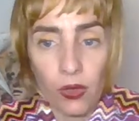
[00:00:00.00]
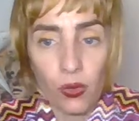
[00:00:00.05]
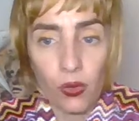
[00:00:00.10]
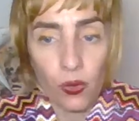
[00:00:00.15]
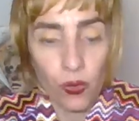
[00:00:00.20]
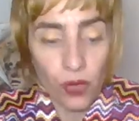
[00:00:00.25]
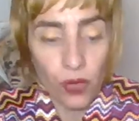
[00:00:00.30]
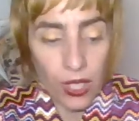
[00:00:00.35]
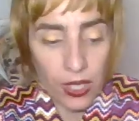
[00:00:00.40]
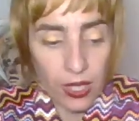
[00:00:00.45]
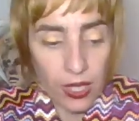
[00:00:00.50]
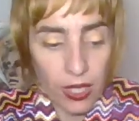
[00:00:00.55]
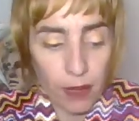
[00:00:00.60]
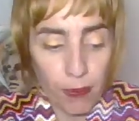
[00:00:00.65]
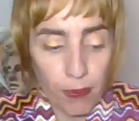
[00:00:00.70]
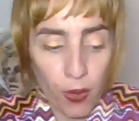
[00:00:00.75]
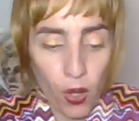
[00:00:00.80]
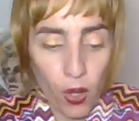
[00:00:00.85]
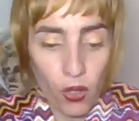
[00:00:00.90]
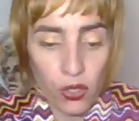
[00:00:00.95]
to really
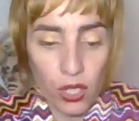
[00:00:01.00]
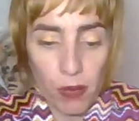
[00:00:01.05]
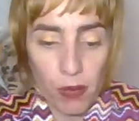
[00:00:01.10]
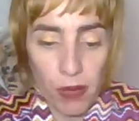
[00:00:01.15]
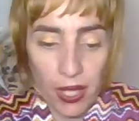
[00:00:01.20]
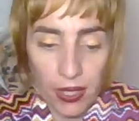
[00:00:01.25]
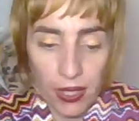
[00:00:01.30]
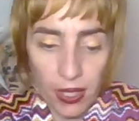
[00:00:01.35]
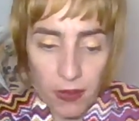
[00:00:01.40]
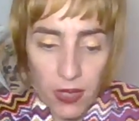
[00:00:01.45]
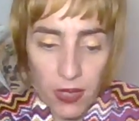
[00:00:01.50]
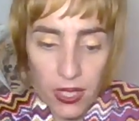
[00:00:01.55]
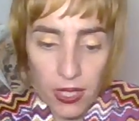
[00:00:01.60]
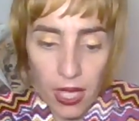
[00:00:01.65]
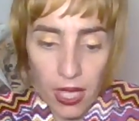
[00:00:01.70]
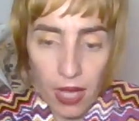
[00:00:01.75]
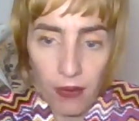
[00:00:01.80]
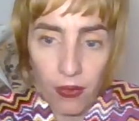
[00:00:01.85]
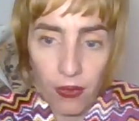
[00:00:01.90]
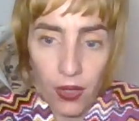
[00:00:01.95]
apologize by
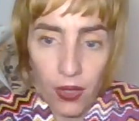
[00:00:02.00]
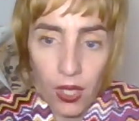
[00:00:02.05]
himself,